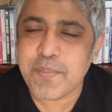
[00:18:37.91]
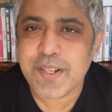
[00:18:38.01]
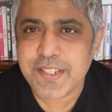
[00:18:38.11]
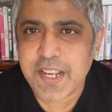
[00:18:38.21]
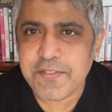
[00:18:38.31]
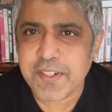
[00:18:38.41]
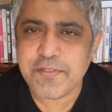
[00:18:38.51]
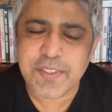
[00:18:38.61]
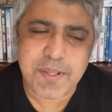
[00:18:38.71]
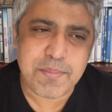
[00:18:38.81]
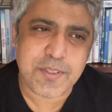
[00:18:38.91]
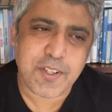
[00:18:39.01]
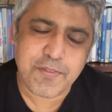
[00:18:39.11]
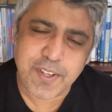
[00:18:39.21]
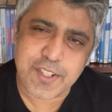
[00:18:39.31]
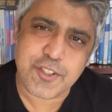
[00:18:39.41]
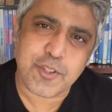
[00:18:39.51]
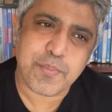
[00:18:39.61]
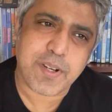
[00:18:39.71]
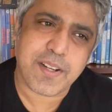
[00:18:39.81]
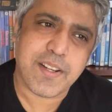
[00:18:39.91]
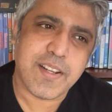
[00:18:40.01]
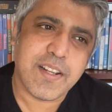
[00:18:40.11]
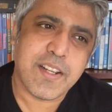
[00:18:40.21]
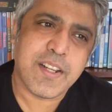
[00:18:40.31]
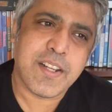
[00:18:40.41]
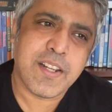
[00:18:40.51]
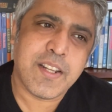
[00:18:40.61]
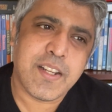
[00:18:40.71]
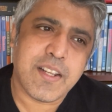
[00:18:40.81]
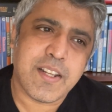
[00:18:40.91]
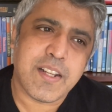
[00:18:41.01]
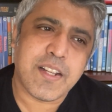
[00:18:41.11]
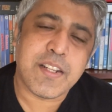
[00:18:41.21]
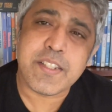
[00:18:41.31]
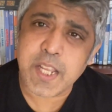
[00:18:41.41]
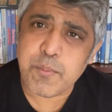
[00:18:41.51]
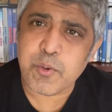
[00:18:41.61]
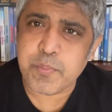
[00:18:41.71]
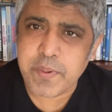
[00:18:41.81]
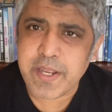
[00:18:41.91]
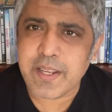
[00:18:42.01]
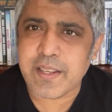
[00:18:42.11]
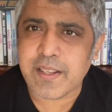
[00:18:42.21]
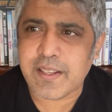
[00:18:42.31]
7 films of Yash Chopra, they would be